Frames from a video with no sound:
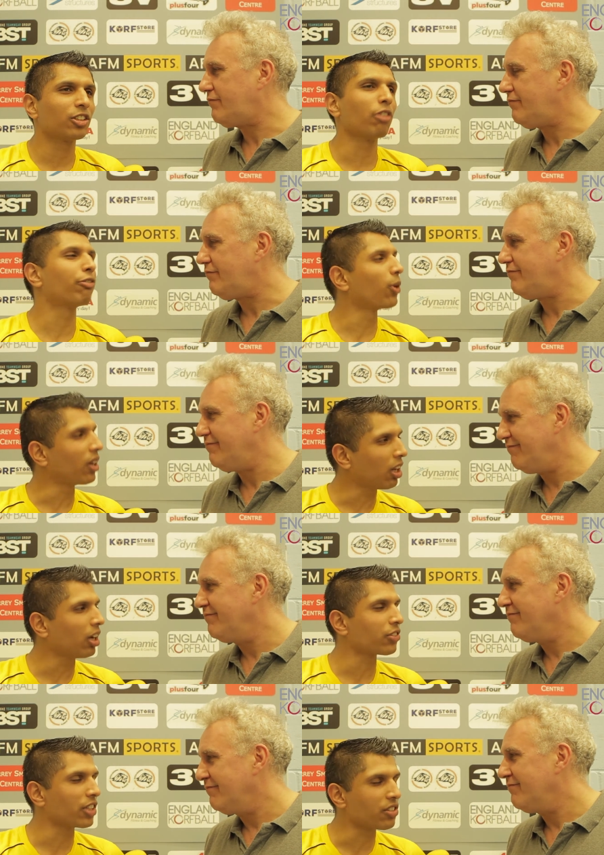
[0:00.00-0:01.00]
Speaker 1: gone through it
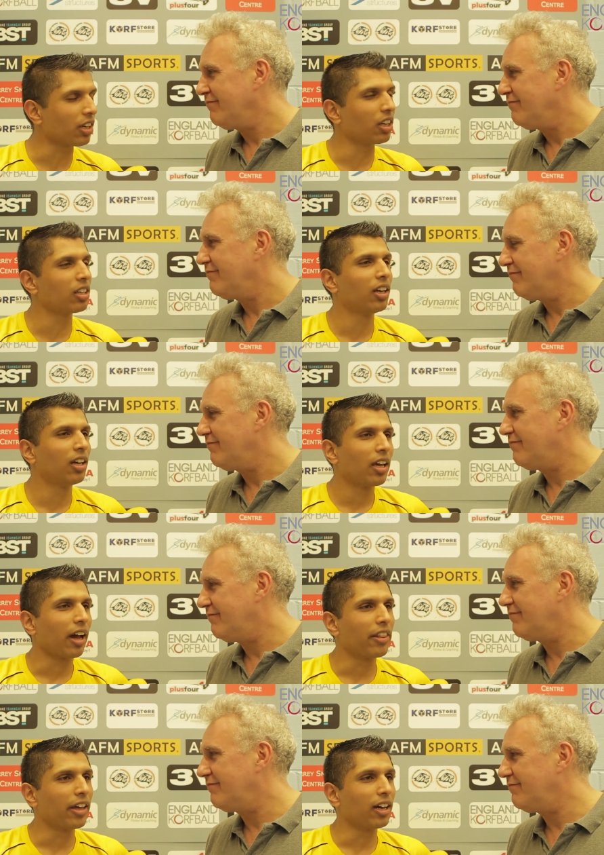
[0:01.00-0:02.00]
last season,
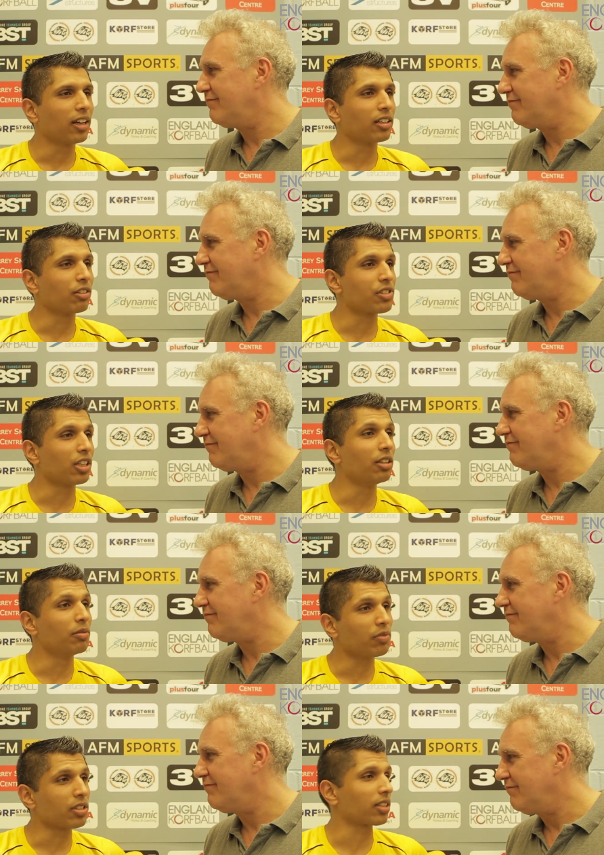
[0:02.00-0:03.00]
and then obviously
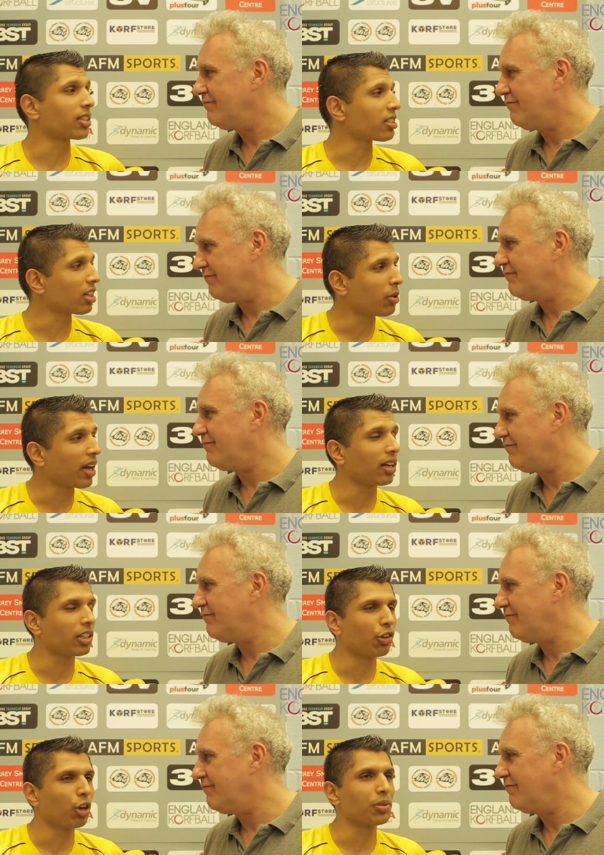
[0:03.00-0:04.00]
the success that we had at
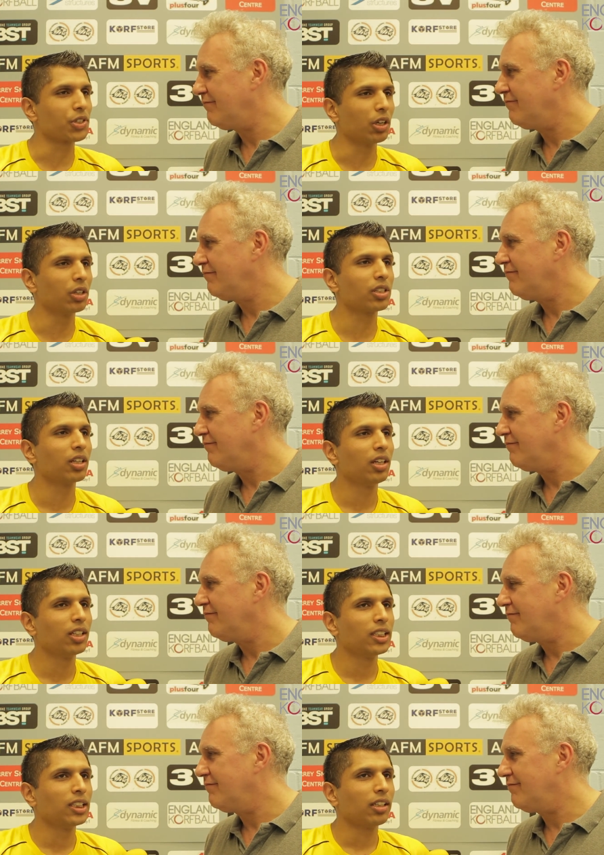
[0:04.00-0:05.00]
Europa Shield.
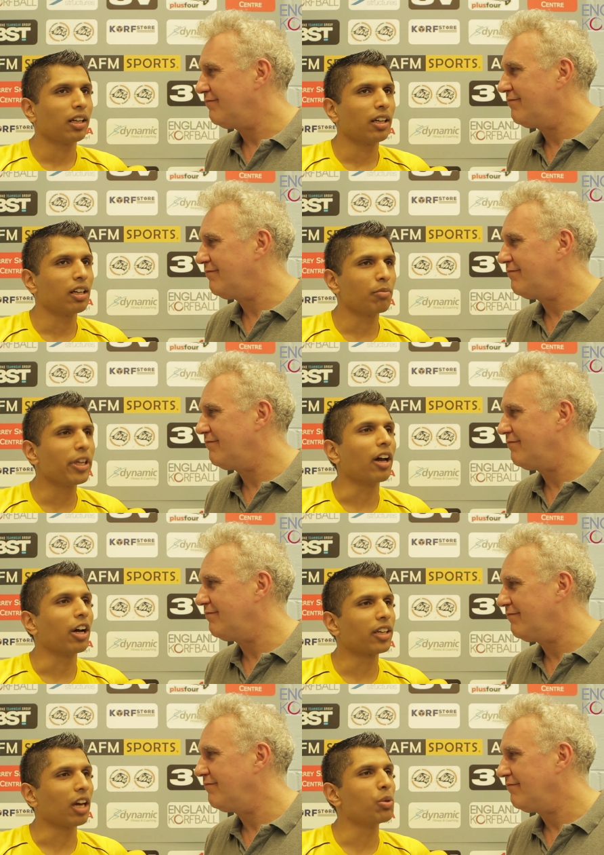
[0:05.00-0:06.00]
Um, yeah,
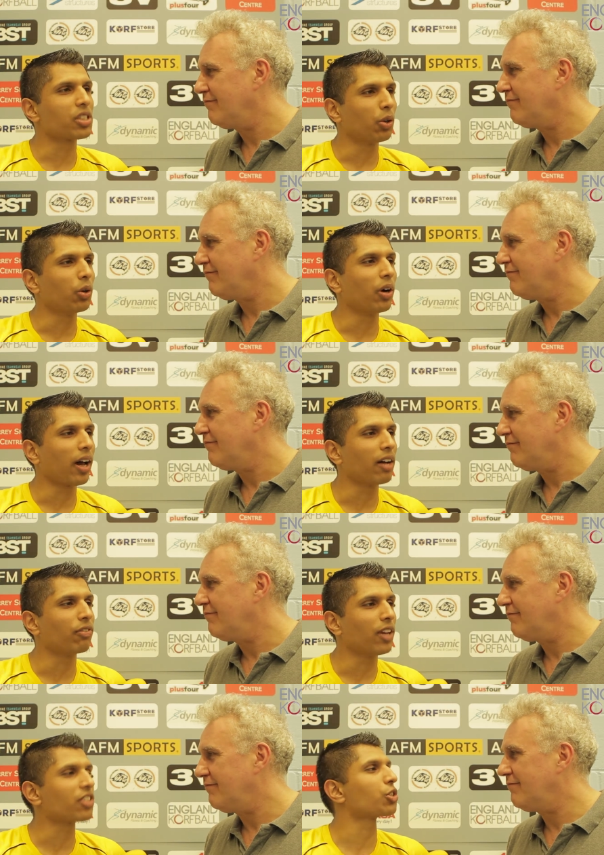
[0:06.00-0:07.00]
okay, we still
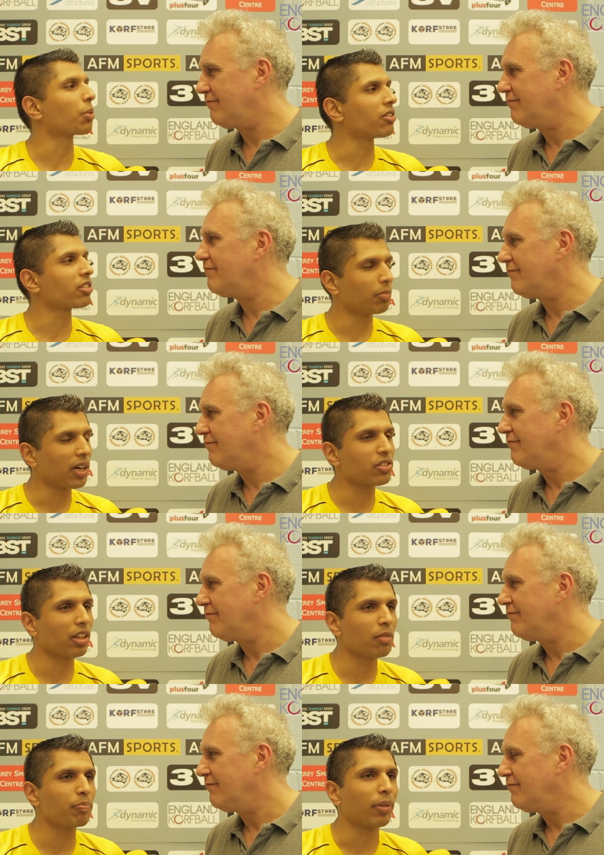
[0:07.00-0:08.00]
have less experience compared to
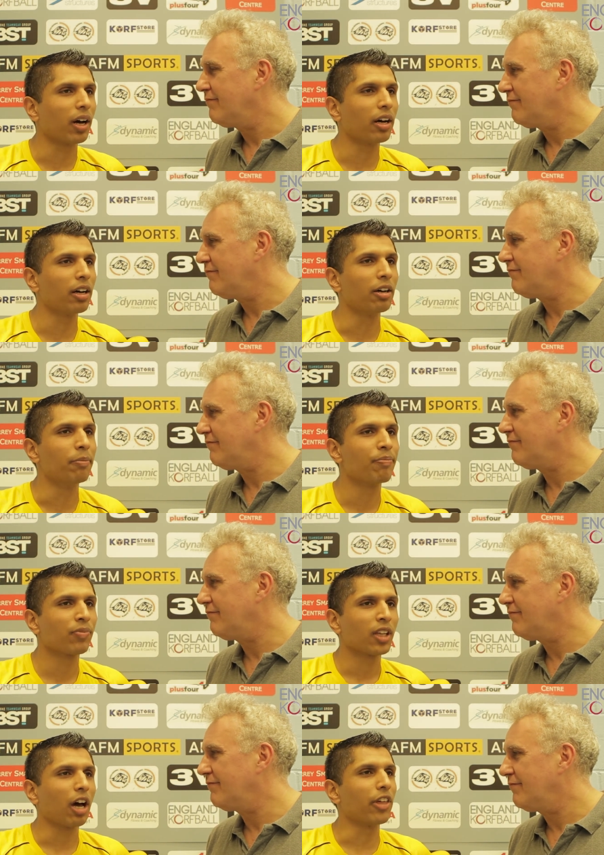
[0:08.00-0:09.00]
them, but um,
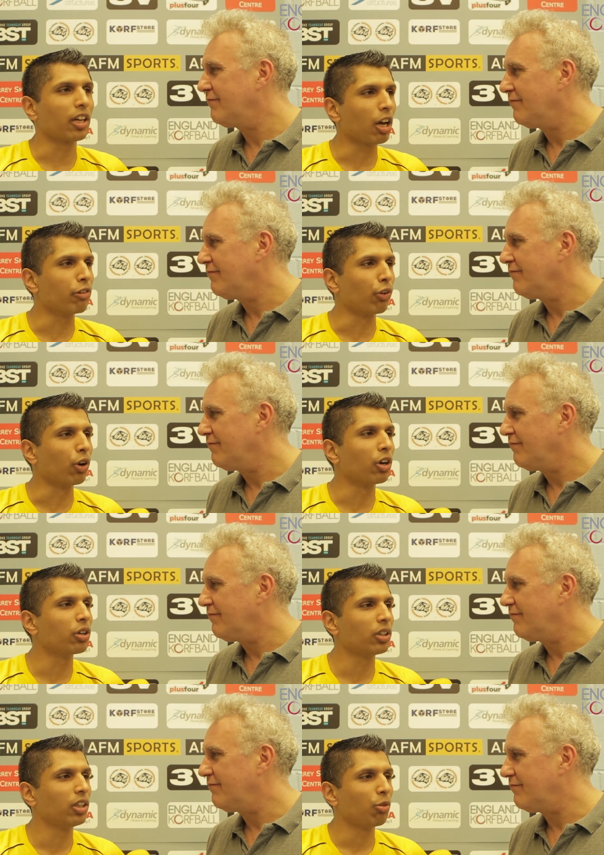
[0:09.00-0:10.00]
I think overall
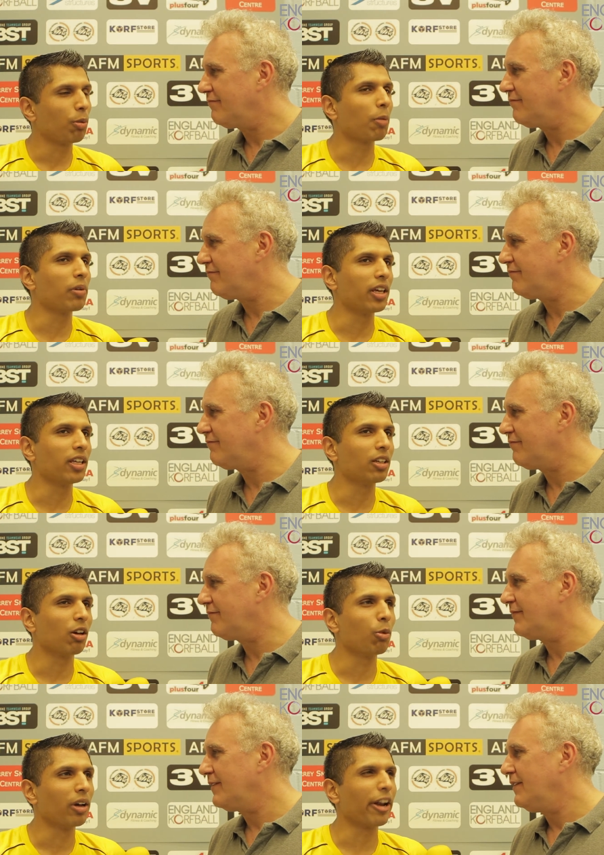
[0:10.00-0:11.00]
we probably
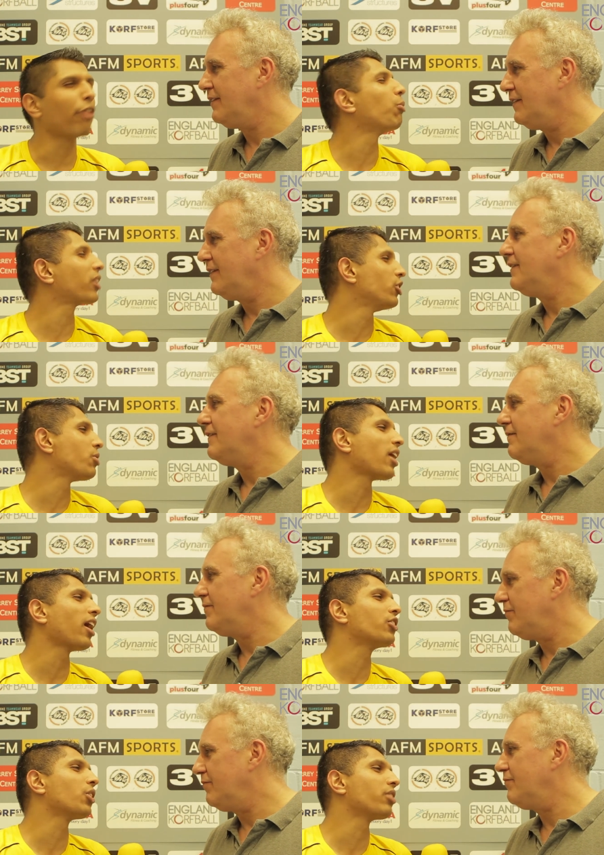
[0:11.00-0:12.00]
I don't think we can use
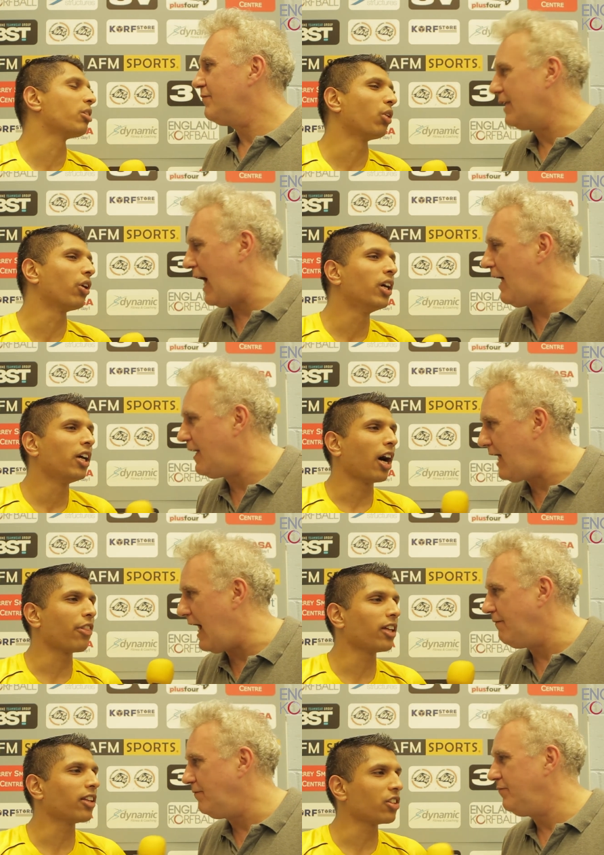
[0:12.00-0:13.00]
that excuse anymore. Yeah, yeah. I
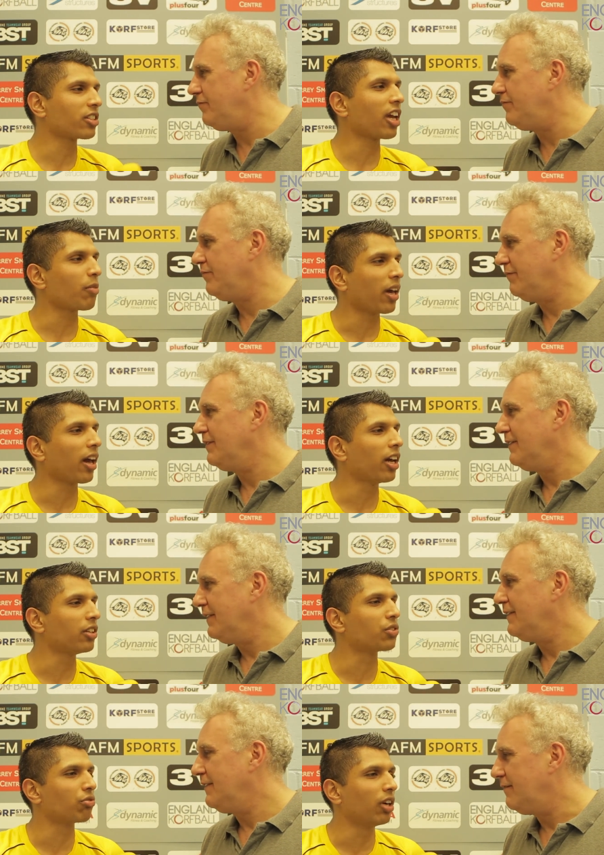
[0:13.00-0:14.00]
think they just kept their
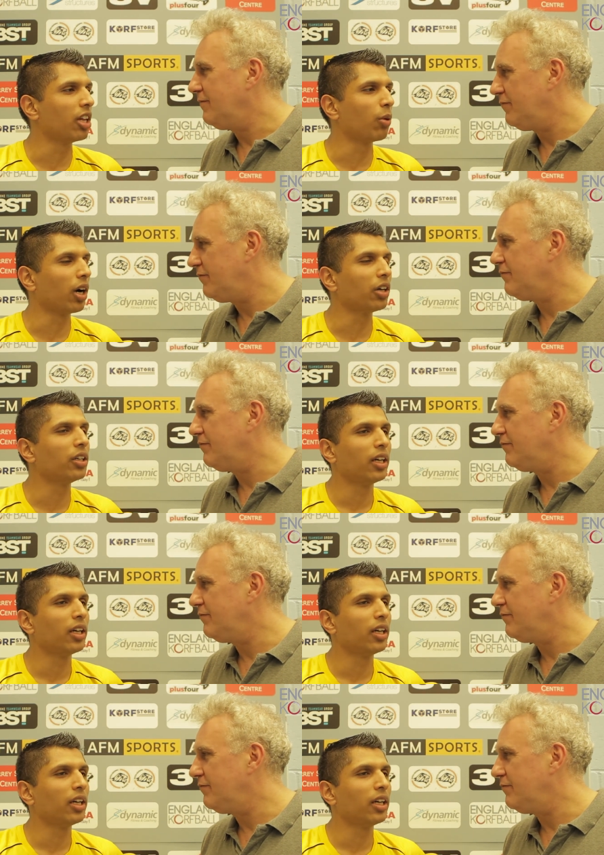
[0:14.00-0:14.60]
heads really well,